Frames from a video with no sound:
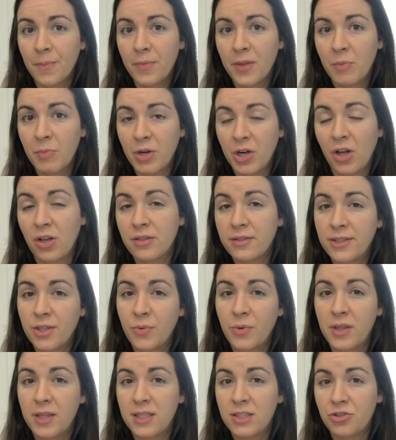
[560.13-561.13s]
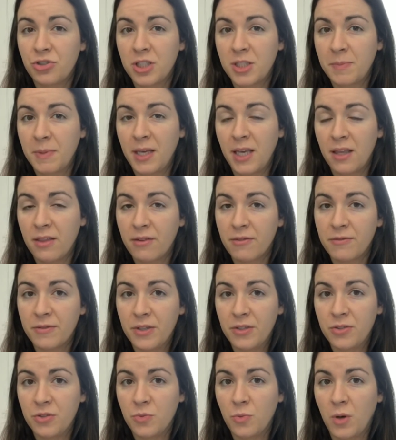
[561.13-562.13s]
but also with this just being the
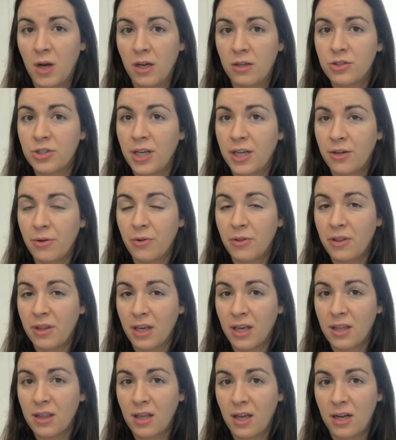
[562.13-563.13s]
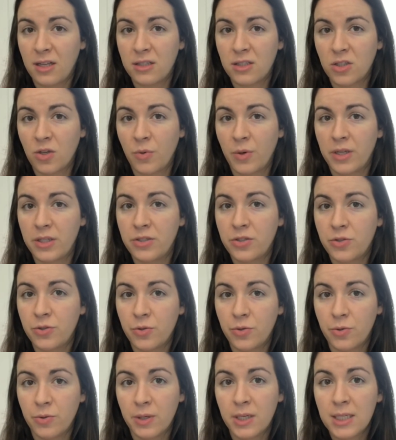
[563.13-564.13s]
first wash, I don't think that it's going
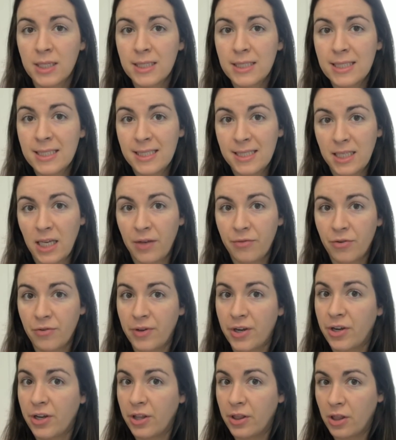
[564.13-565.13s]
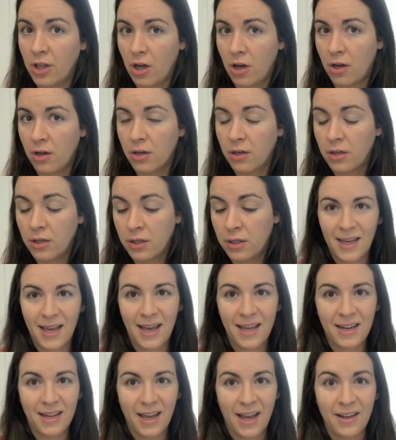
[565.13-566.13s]
to stay for very long.
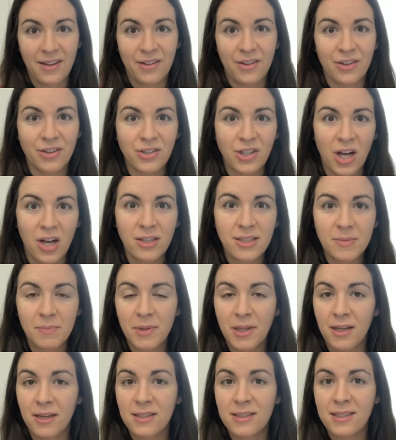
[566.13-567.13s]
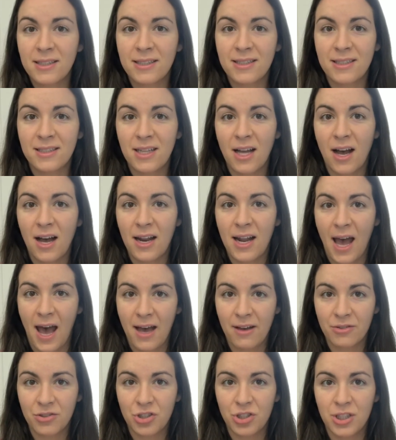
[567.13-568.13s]
And again, the Gloss Plus is not
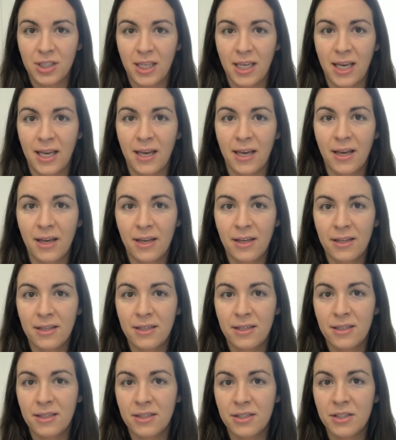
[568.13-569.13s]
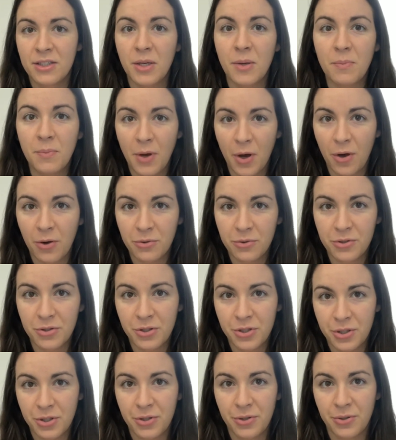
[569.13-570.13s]
actually
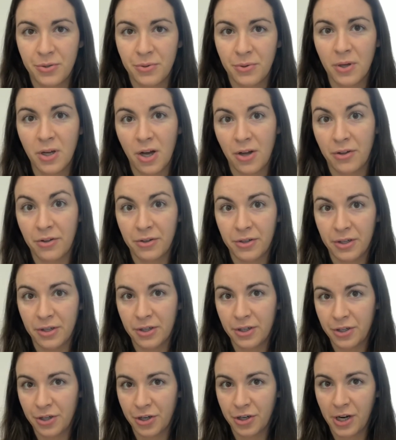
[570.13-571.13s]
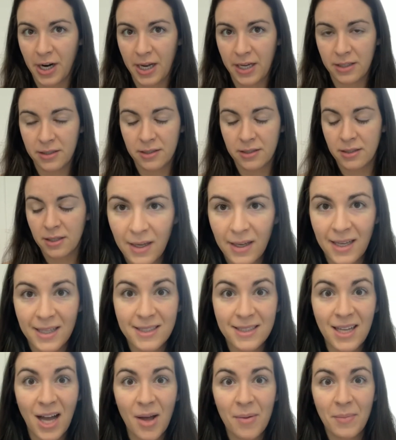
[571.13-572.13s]
supposed to color your grays. It's
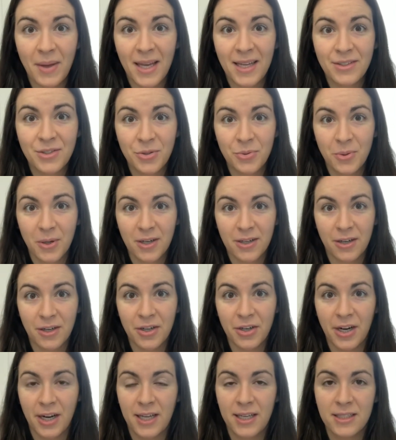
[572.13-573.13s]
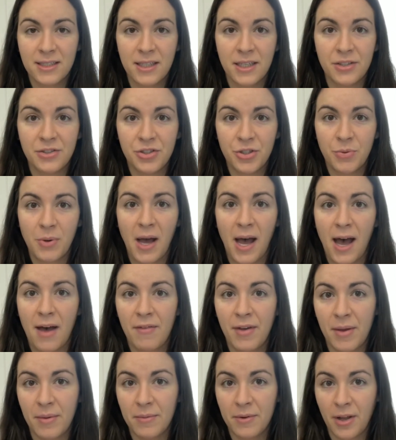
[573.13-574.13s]
not made to work on grays. They do have
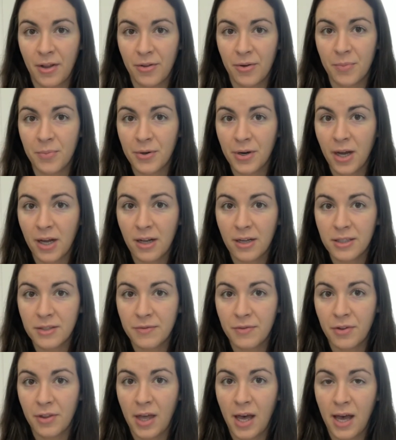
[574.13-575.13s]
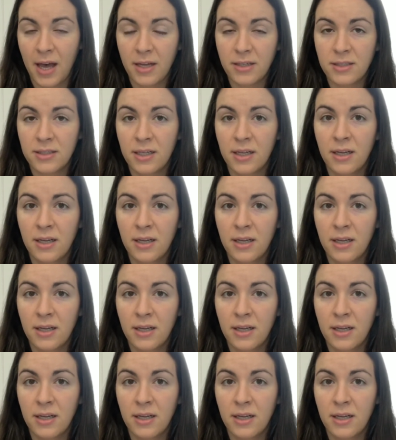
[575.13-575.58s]
another product for that,